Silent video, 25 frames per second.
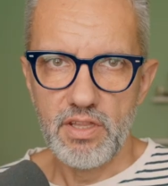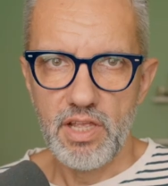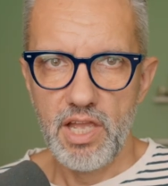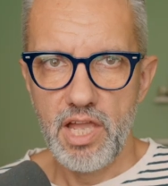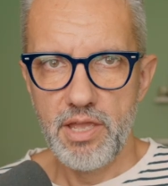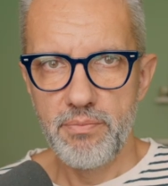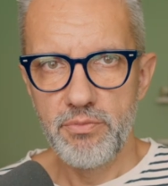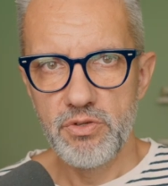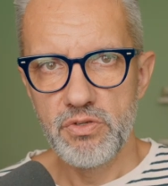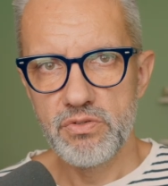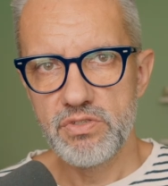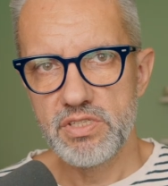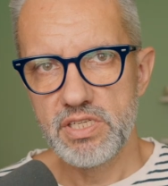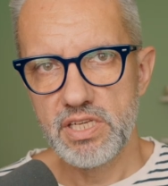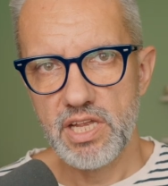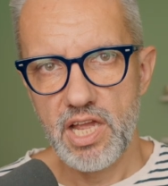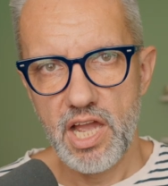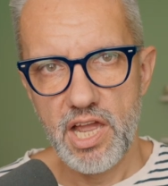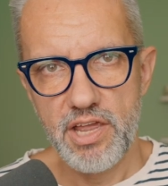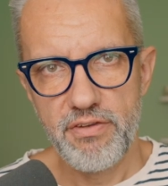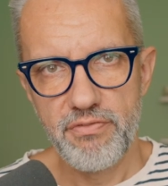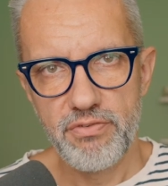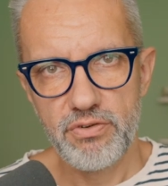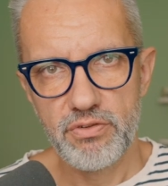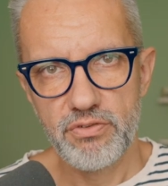I'm using
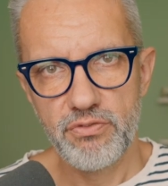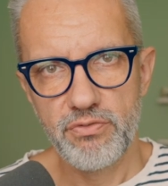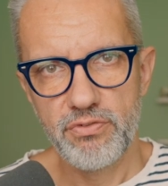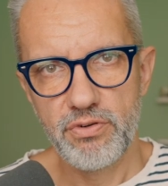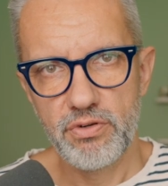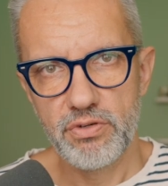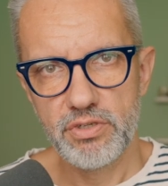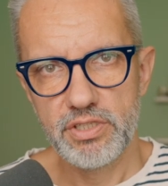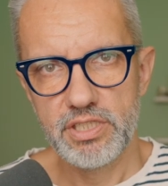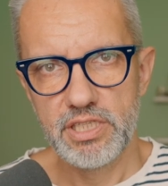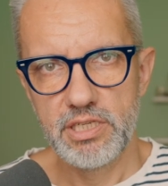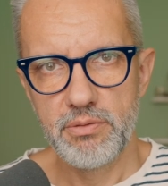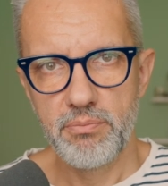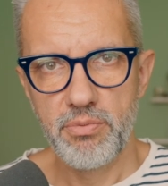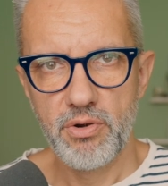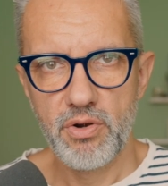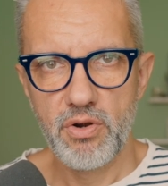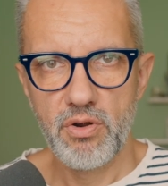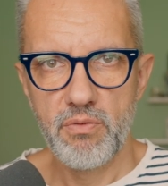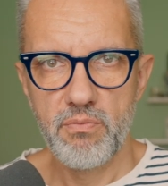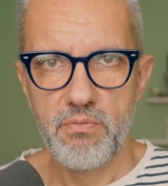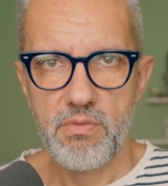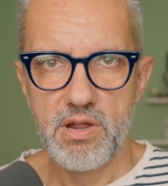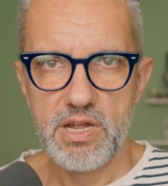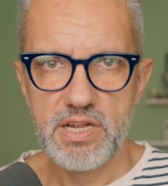iPhone 14
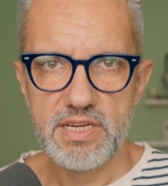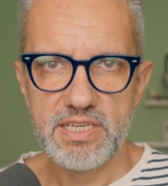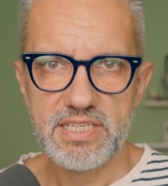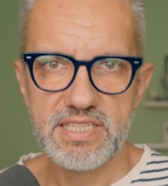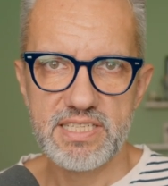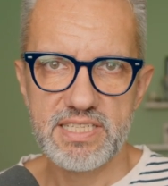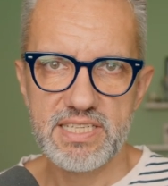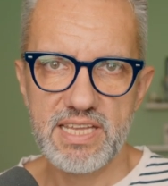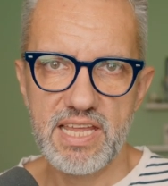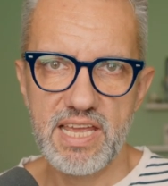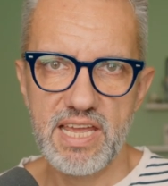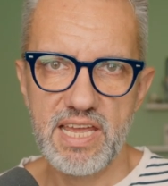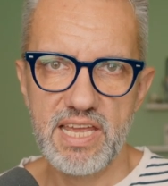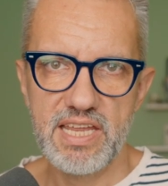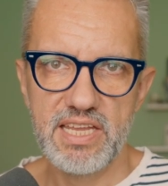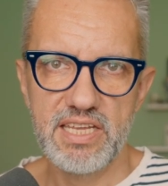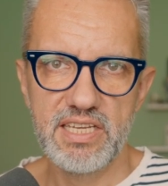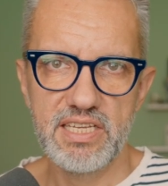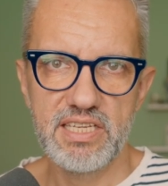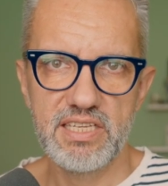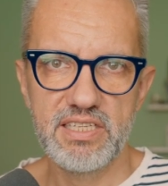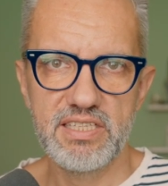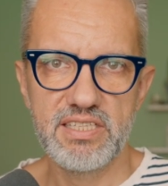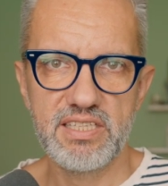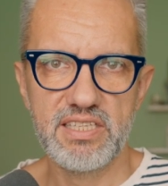Pro Max
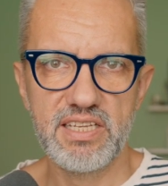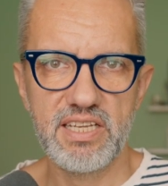and